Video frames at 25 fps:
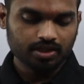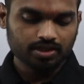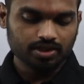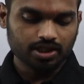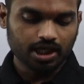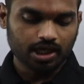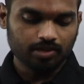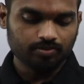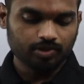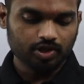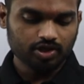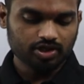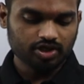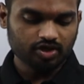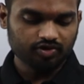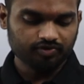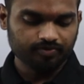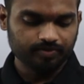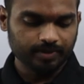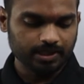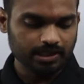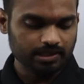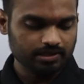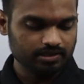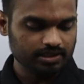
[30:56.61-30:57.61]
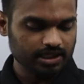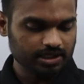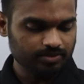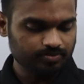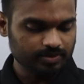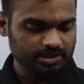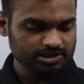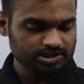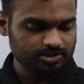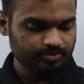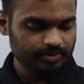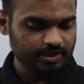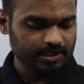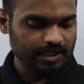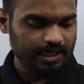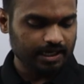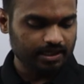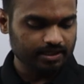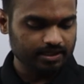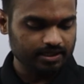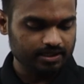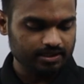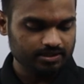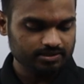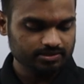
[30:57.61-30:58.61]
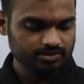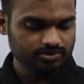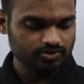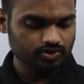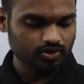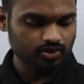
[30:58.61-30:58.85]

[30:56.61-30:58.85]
The amount of milk that must be added